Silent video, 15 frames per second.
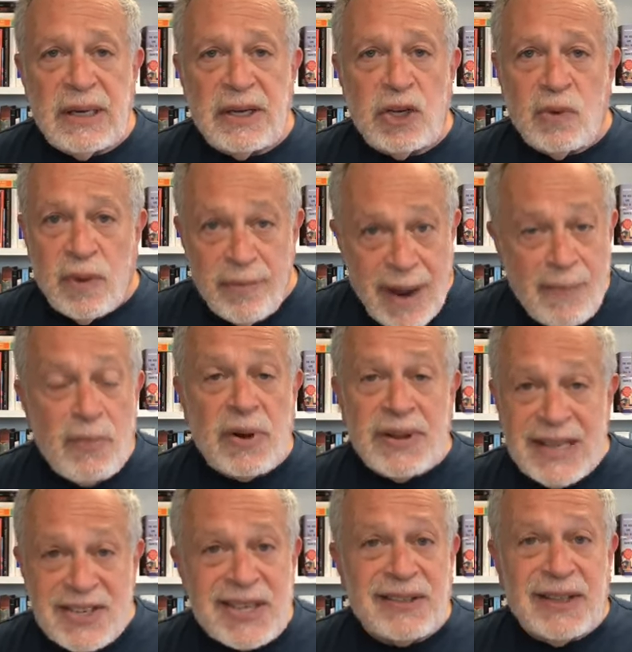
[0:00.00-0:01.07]
You remember
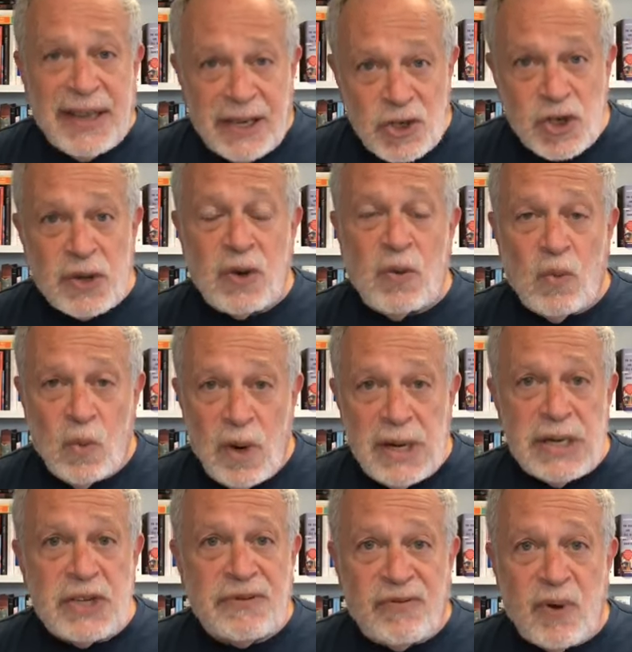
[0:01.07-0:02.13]
this election
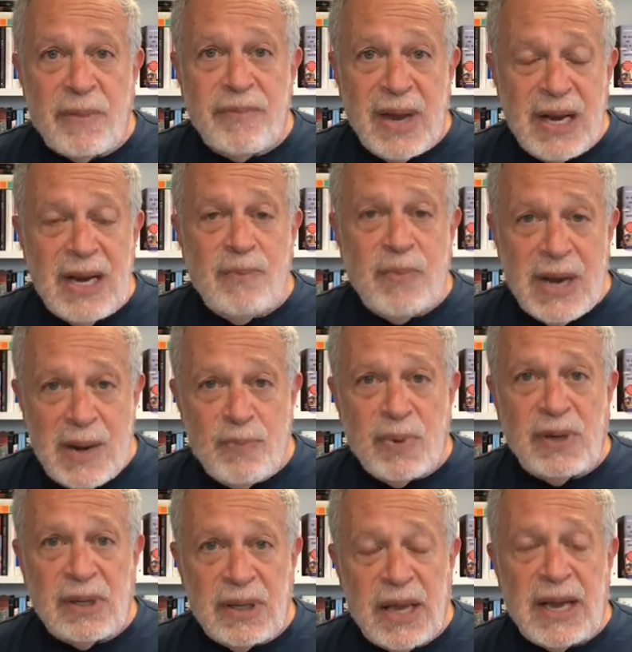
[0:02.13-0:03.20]
was, for many
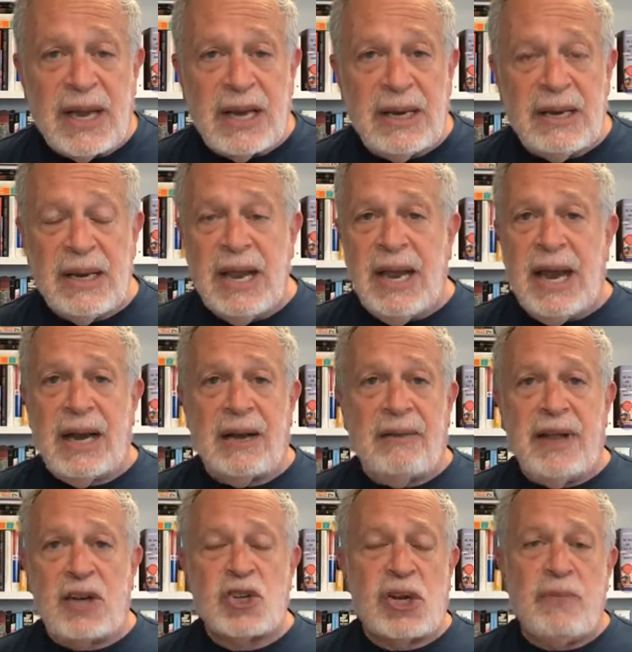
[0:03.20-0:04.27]
people, an
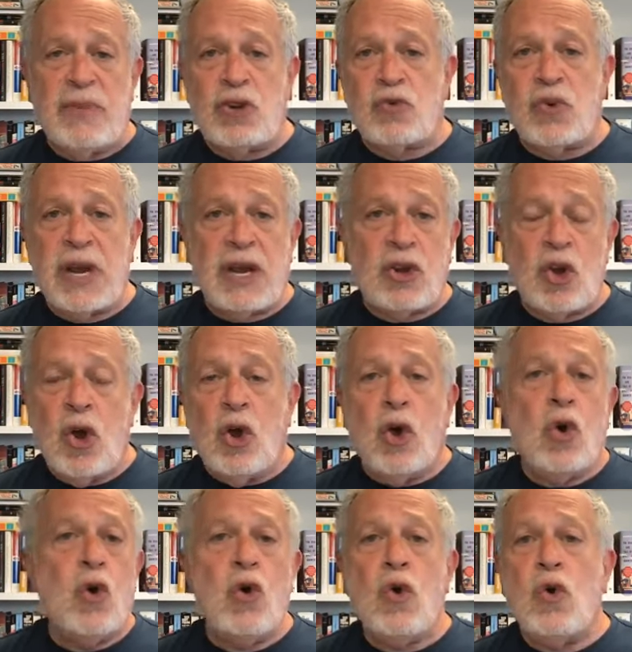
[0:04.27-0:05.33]
election between
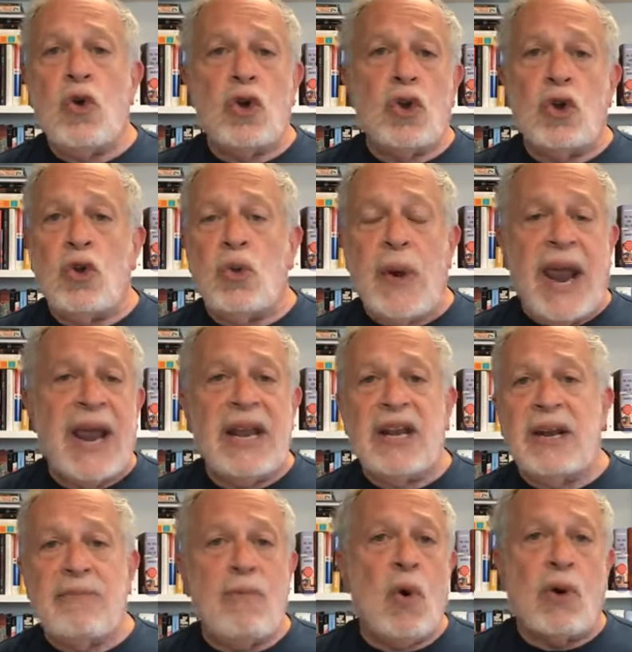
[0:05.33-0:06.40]
who you
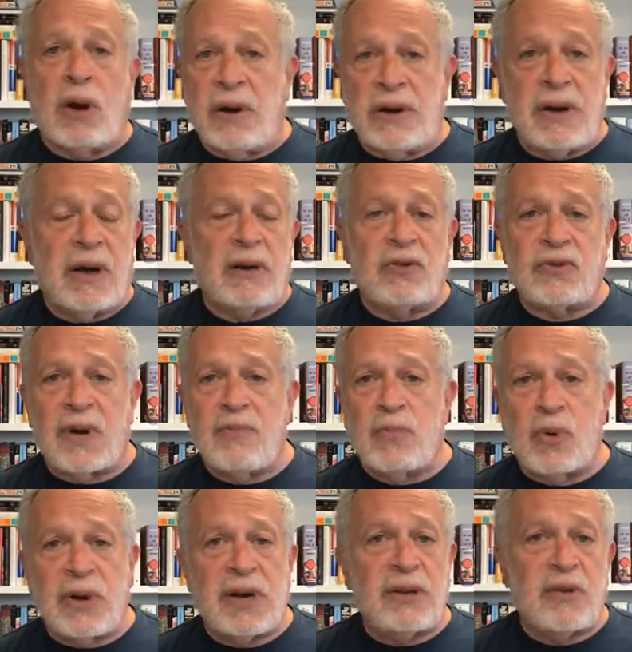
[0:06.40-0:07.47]
hated more, Donald Trump
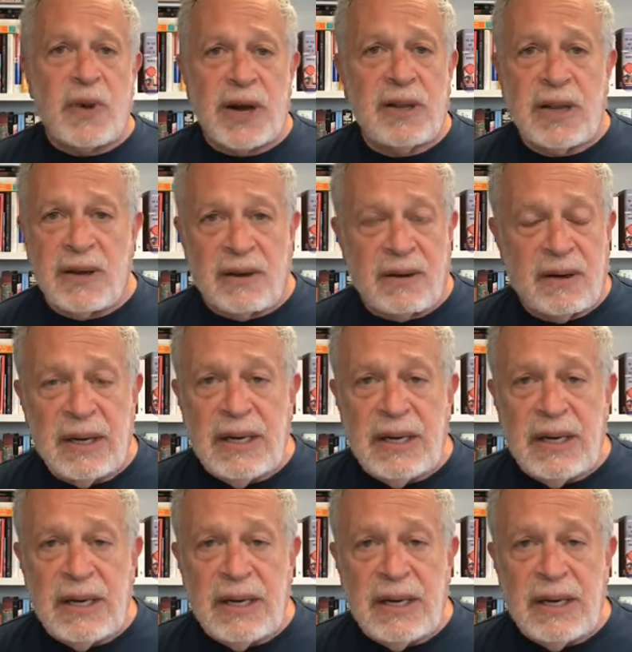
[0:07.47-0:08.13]
or Hillary Clinton.